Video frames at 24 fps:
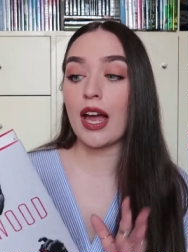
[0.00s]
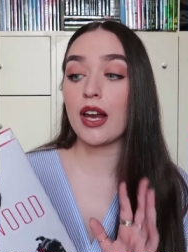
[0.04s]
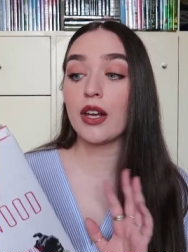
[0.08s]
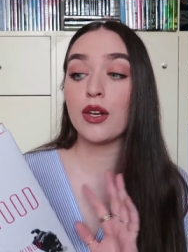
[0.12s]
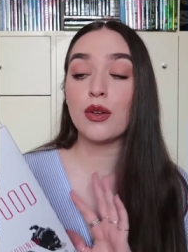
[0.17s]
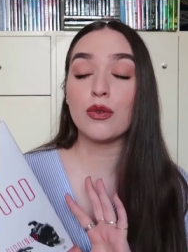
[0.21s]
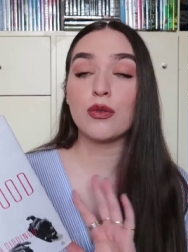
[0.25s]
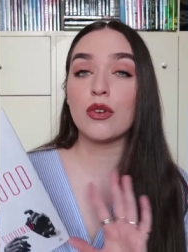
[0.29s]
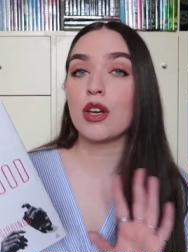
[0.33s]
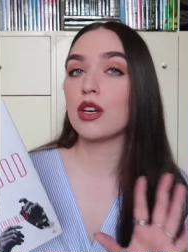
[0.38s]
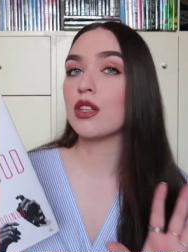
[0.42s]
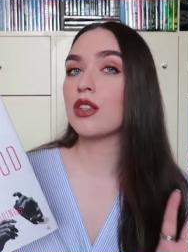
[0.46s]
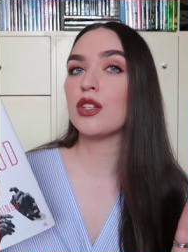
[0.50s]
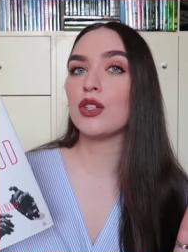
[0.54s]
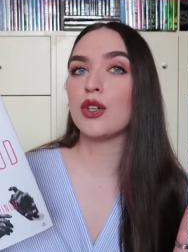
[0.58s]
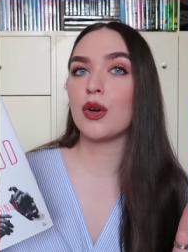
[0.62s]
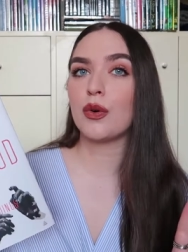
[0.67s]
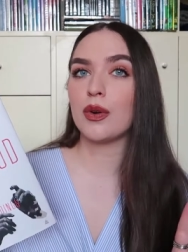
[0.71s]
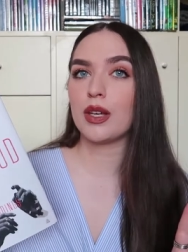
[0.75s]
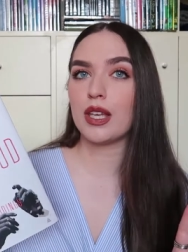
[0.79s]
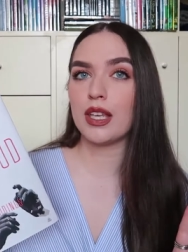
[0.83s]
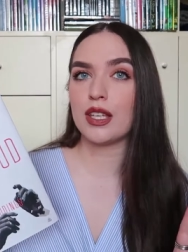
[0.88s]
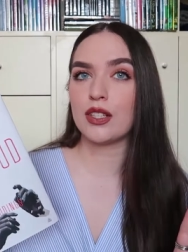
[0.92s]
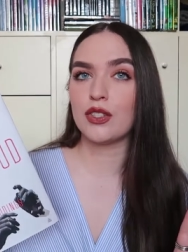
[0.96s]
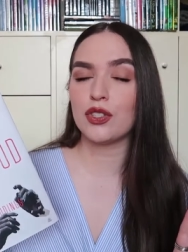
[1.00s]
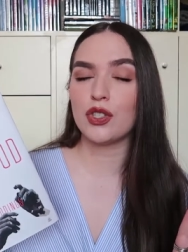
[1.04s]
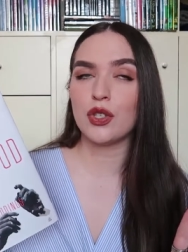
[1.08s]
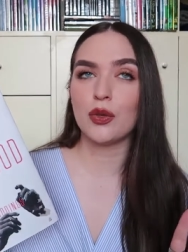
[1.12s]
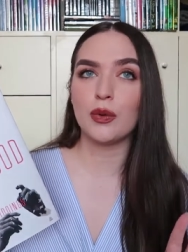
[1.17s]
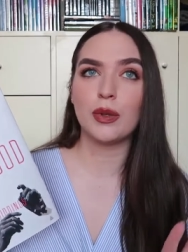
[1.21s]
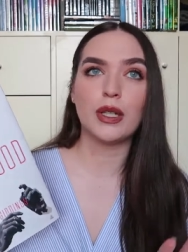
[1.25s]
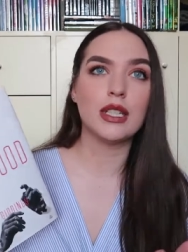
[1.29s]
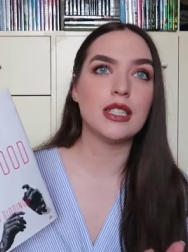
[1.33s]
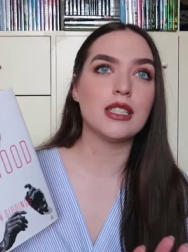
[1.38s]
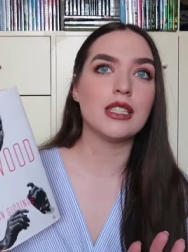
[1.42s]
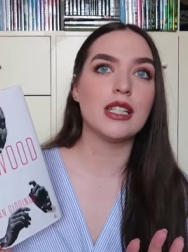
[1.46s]
I knew nothing going
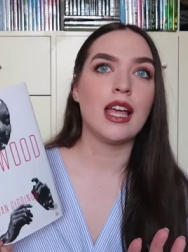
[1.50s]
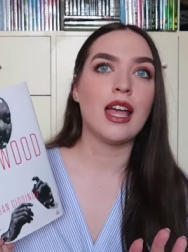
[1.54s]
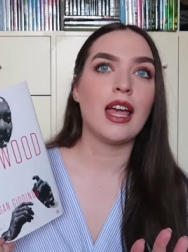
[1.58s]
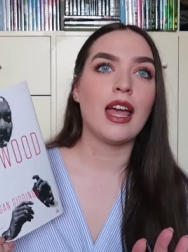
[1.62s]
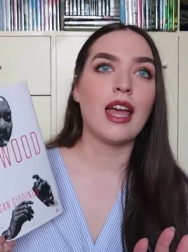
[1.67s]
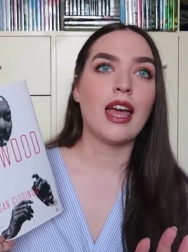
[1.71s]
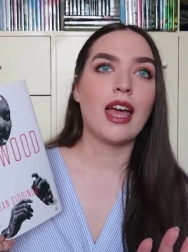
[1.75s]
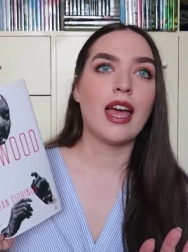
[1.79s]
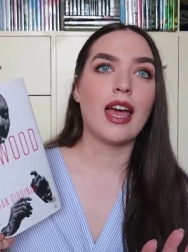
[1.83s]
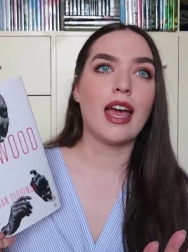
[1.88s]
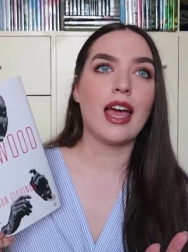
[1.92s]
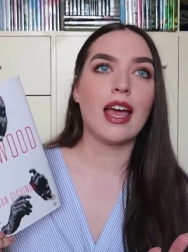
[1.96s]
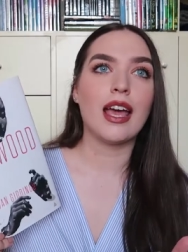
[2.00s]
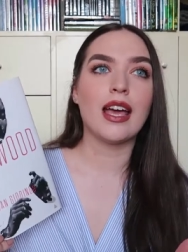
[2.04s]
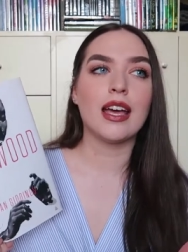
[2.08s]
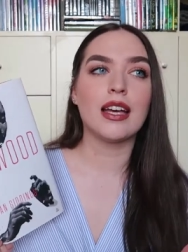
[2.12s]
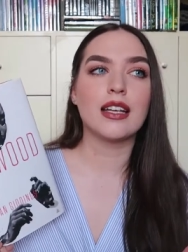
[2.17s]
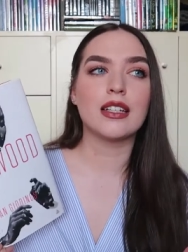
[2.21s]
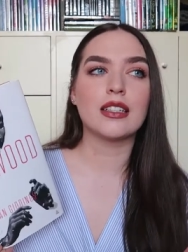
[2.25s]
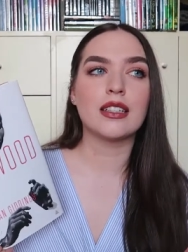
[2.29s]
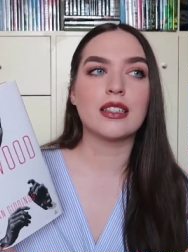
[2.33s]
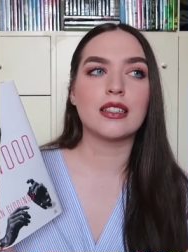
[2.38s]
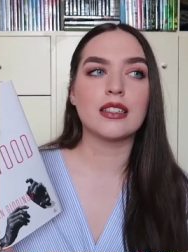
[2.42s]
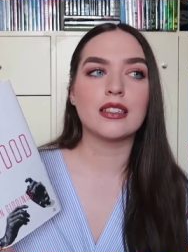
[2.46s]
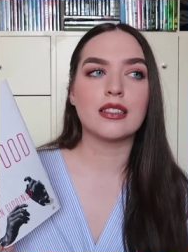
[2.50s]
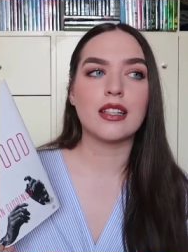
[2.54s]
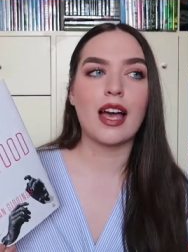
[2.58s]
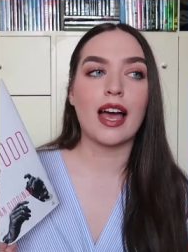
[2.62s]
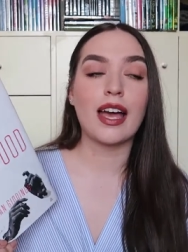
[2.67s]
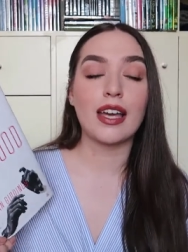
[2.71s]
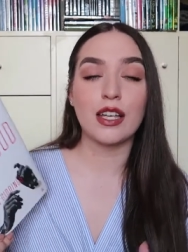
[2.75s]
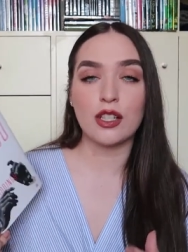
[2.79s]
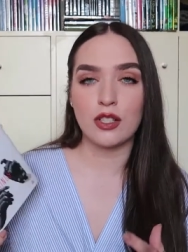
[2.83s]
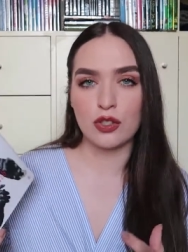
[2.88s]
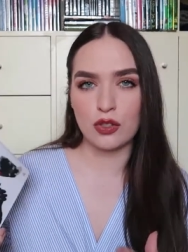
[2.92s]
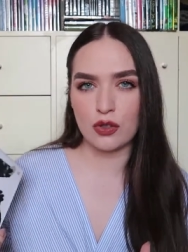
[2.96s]
into it, and
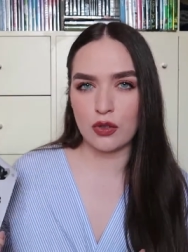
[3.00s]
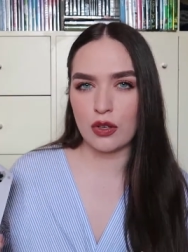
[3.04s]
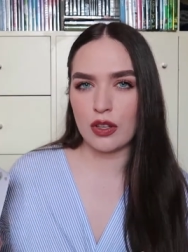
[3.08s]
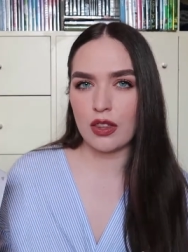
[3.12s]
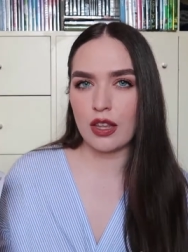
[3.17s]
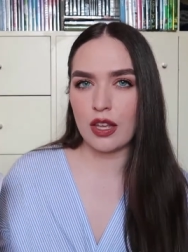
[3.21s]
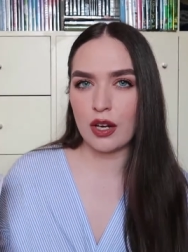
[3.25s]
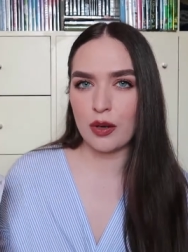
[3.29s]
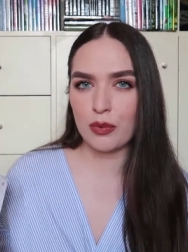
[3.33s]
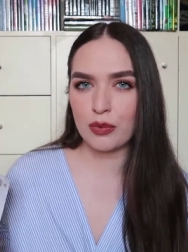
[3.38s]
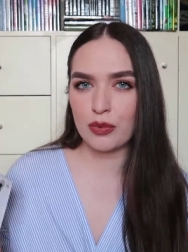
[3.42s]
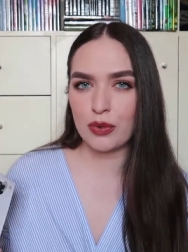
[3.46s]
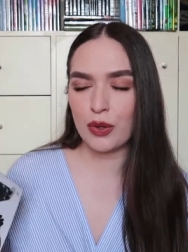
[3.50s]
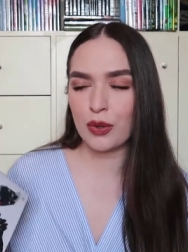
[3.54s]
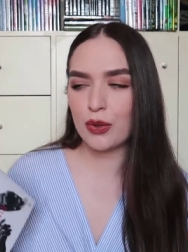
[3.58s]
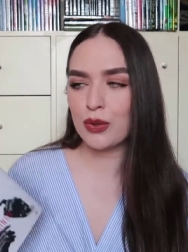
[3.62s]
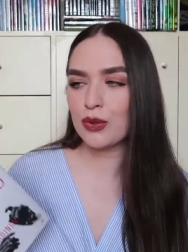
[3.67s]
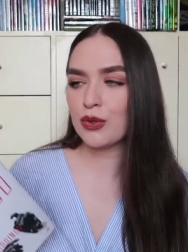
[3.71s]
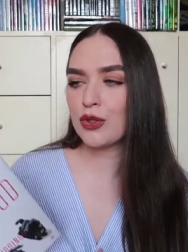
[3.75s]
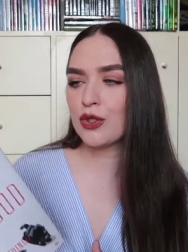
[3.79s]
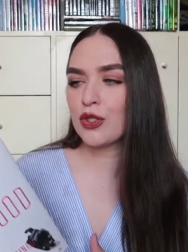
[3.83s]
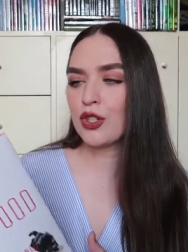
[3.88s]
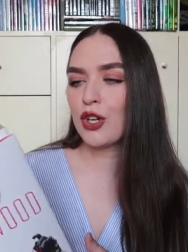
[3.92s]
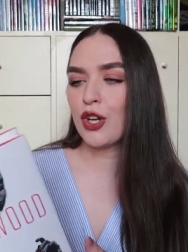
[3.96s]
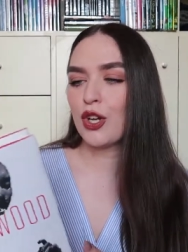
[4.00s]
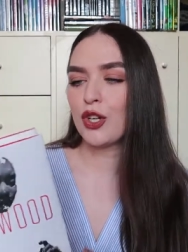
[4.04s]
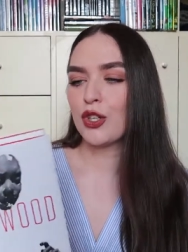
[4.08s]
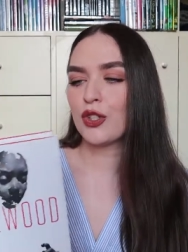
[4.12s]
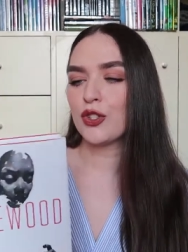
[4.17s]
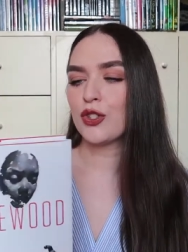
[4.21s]
I enjoy that approach.